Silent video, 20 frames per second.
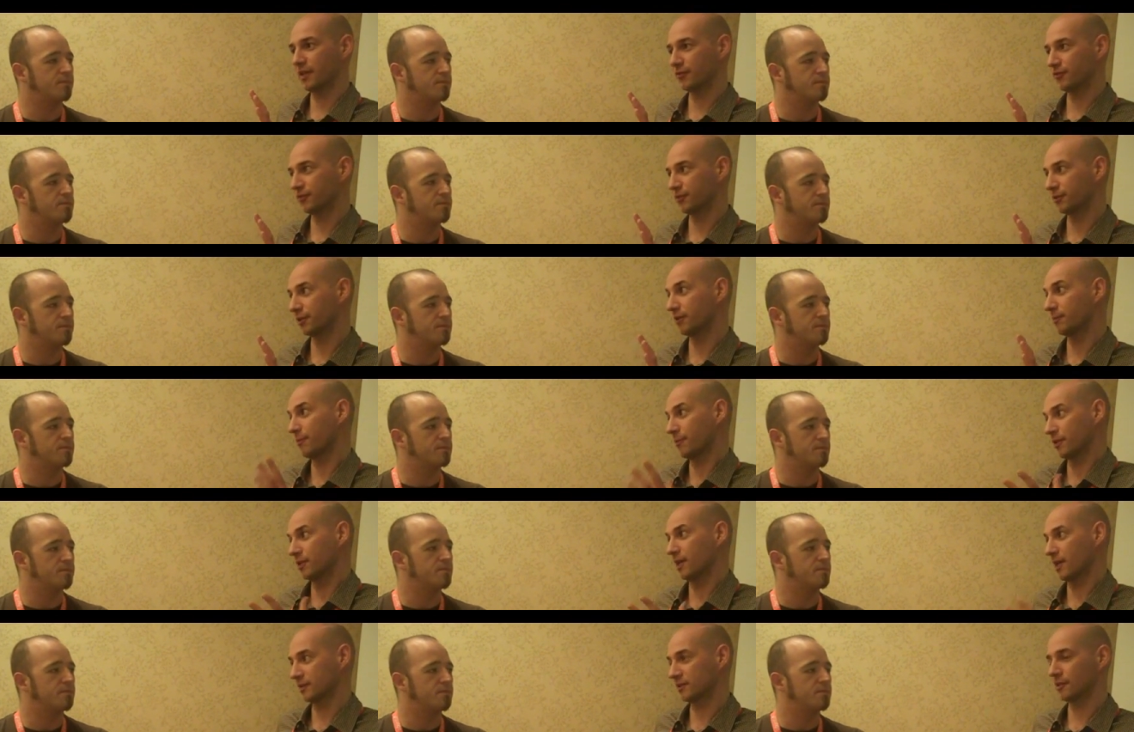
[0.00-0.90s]
Speaker 1: that for
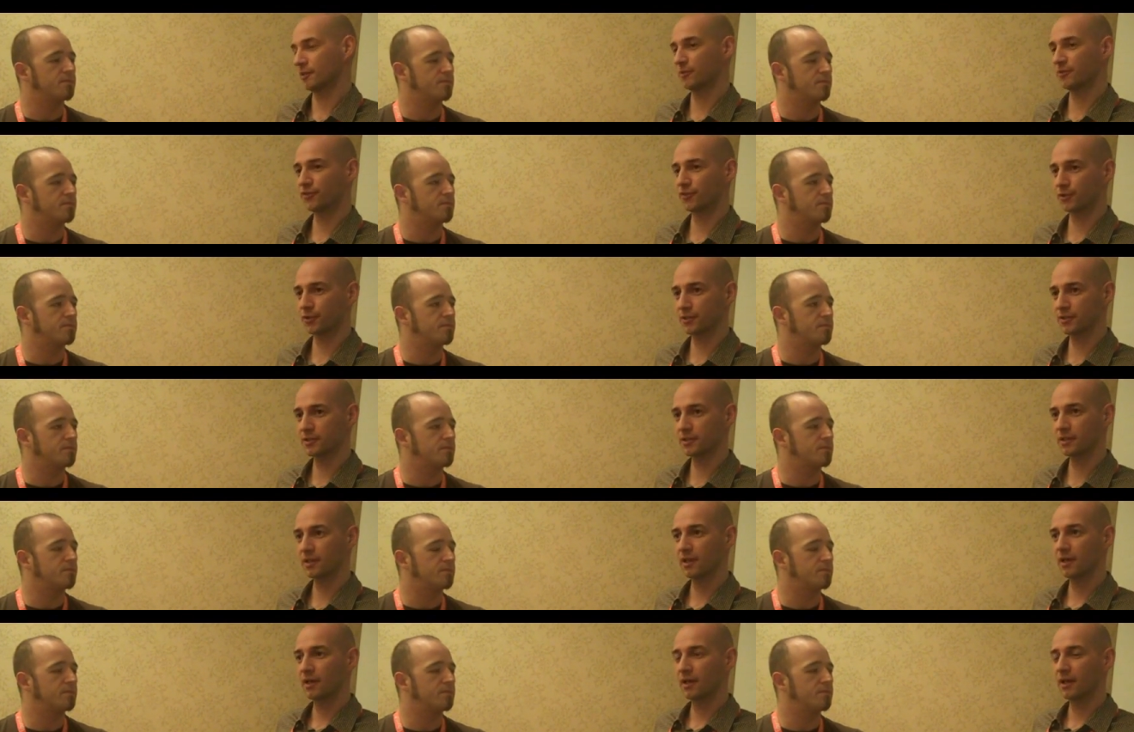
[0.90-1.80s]
the desktop, of
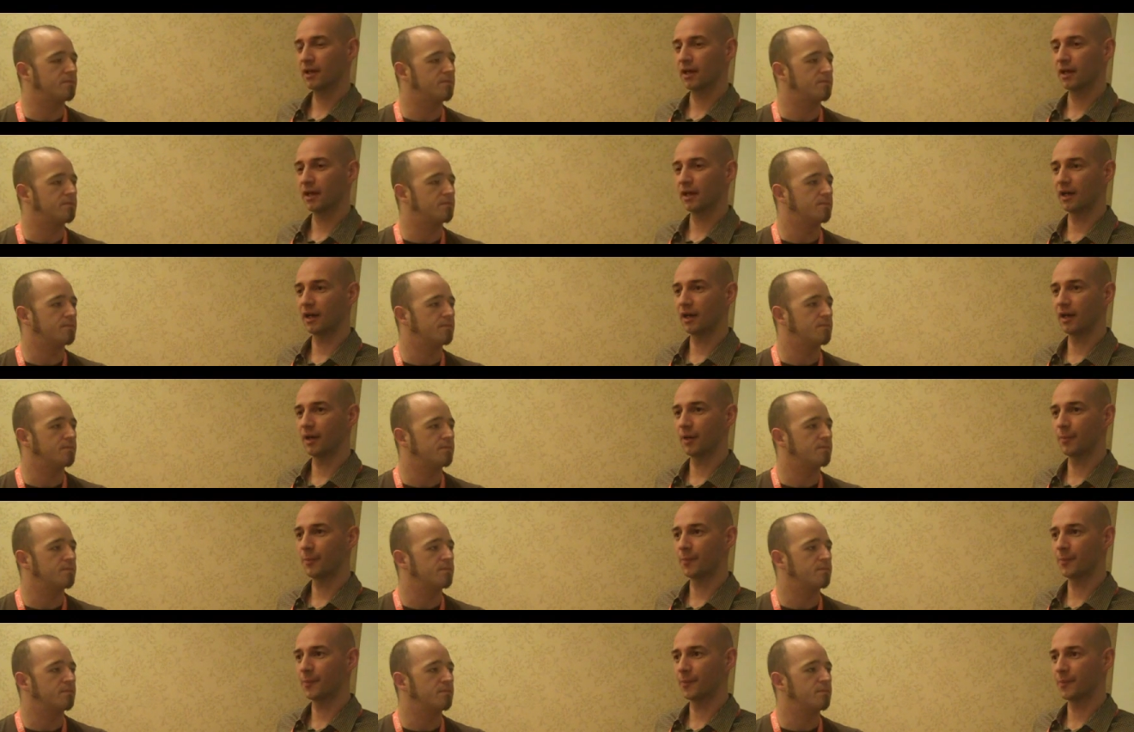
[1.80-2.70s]
course.
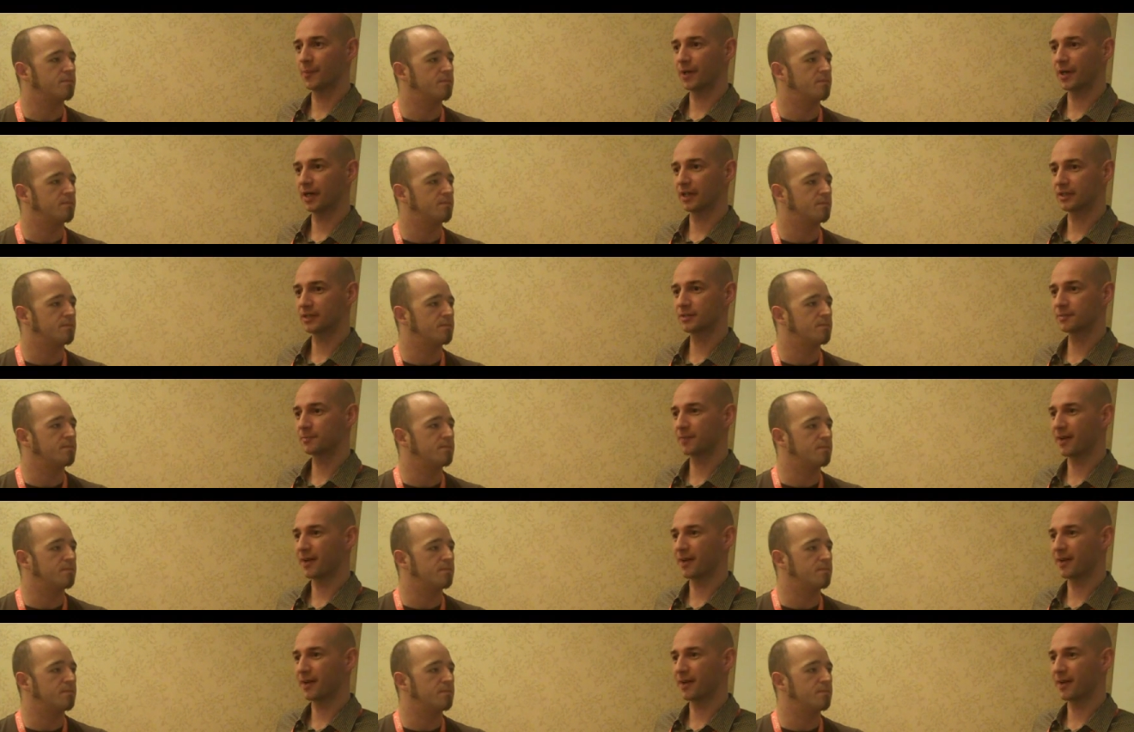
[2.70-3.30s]
Uh, but